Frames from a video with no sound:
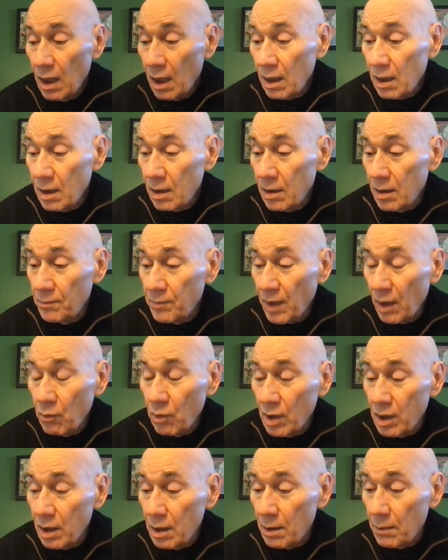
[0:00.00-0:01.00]
I
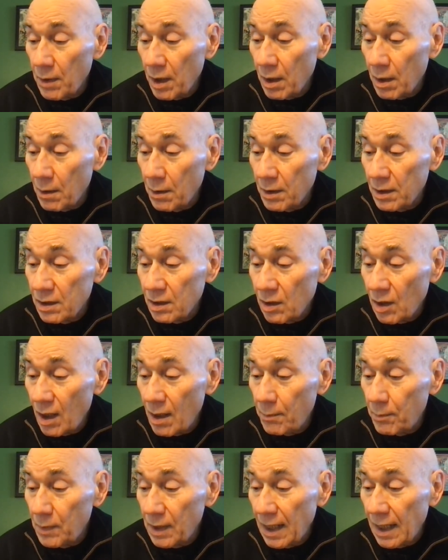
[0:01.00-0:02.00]
want to
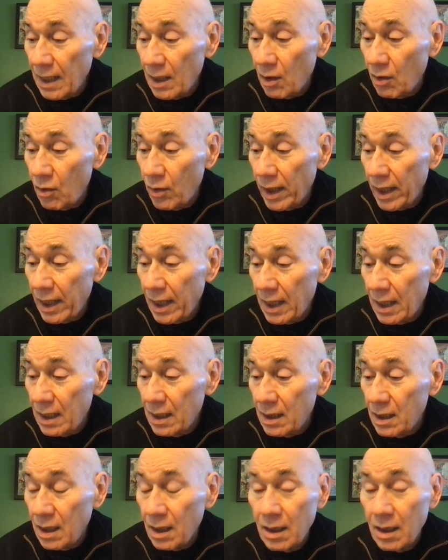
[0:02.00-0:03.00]
stop now and